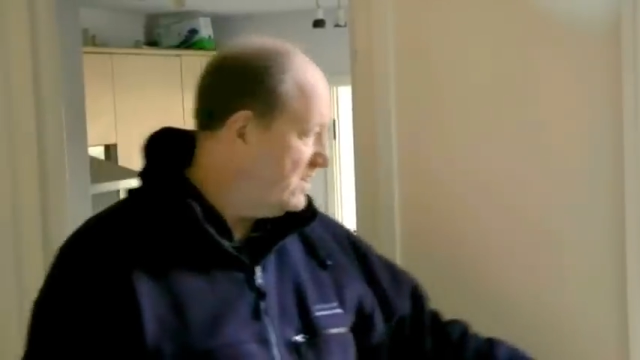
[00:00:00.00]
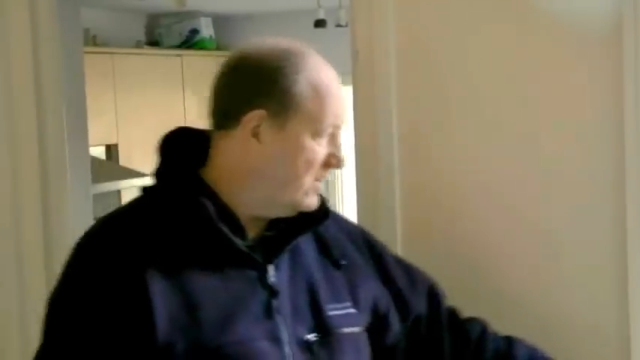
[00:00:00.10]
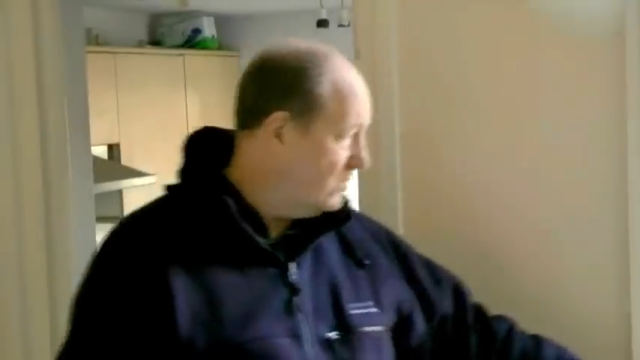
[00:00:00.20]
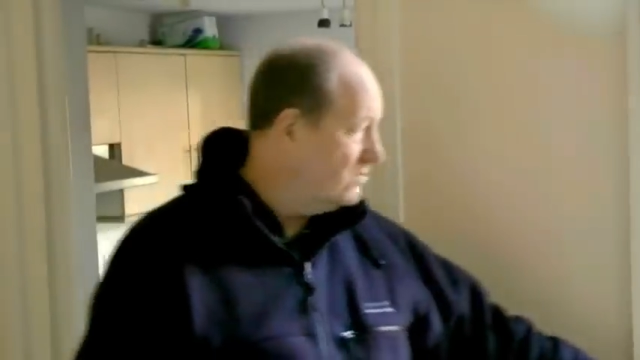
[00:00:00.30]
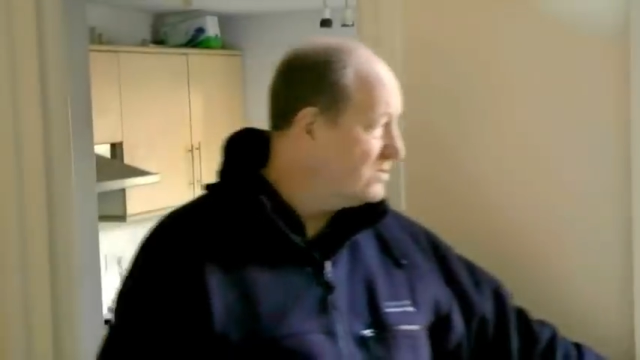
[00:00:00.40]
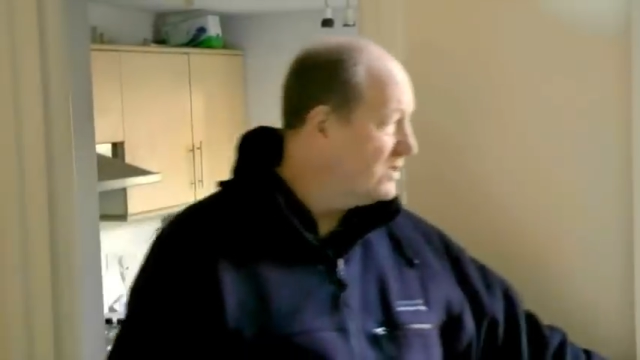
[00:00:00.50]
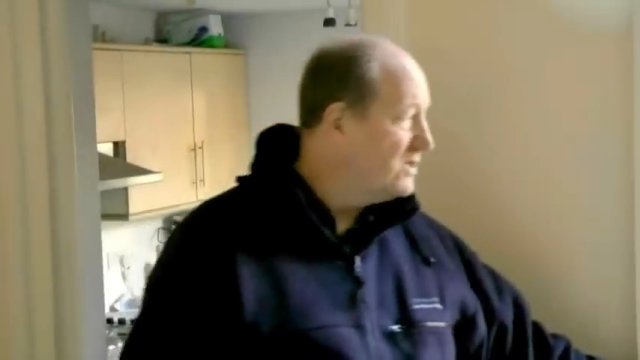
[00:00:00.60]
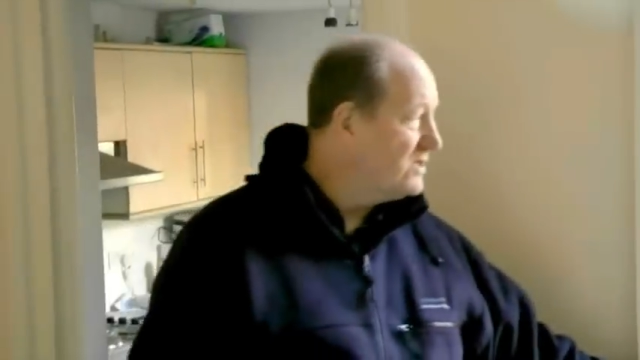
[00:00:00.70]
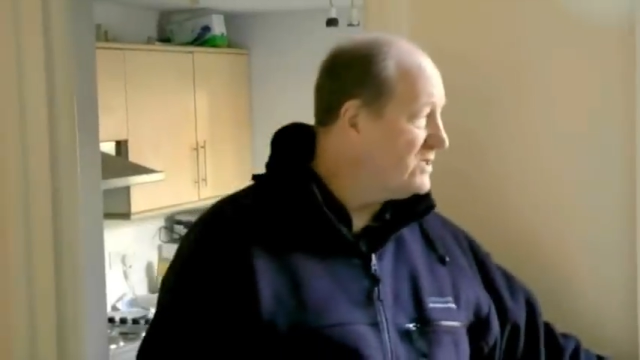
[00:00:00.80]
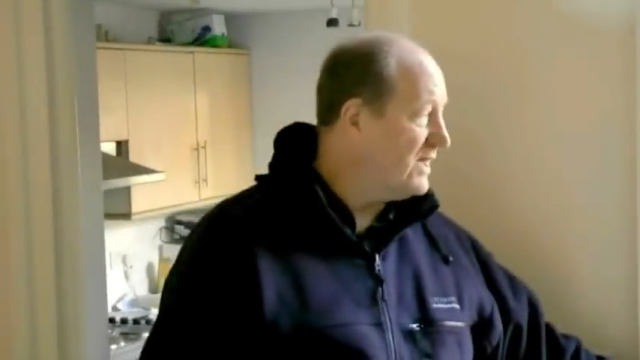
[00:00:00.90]
an old
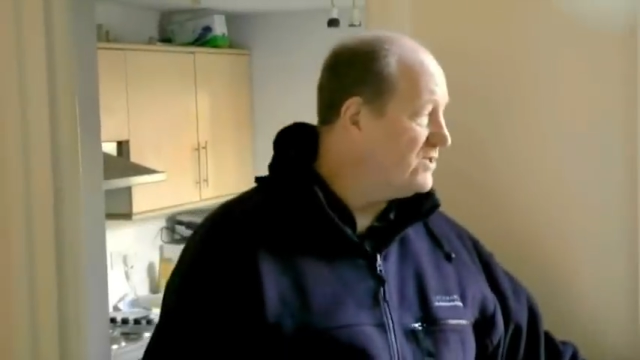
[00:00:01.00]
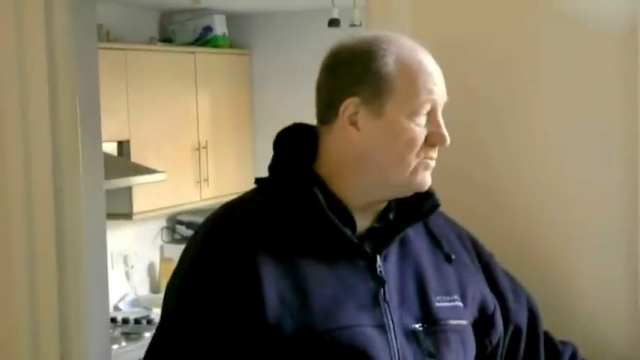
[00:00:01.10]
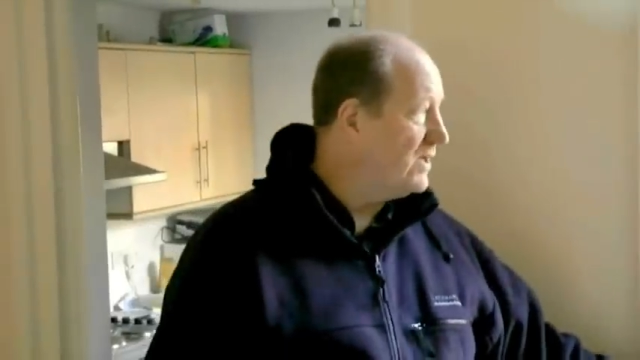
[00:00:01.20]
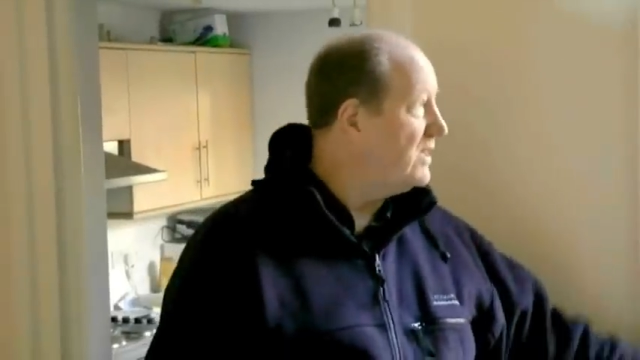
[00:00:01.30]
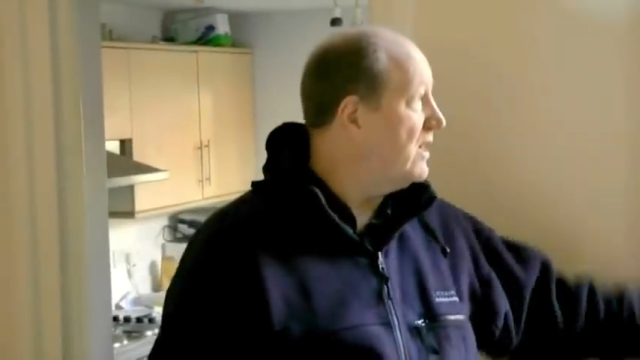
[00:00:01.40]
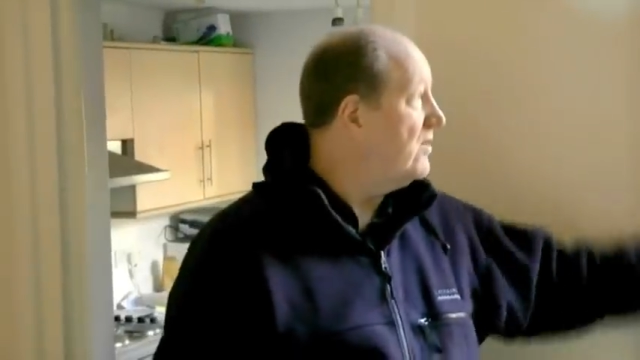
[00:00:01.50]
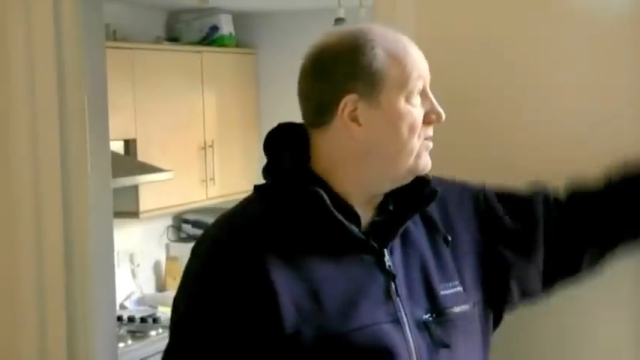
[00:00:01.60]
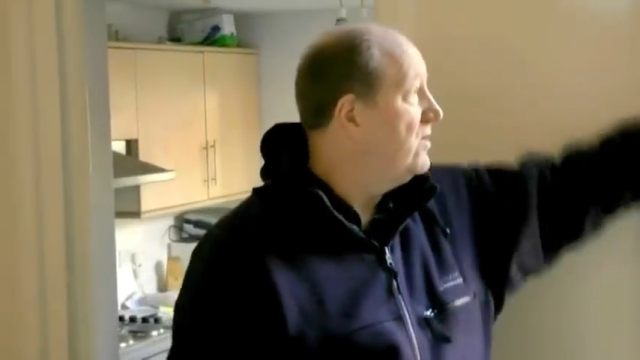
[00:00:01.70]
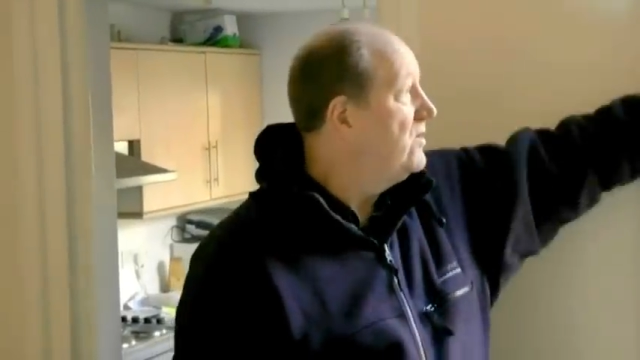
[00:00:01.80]
sash window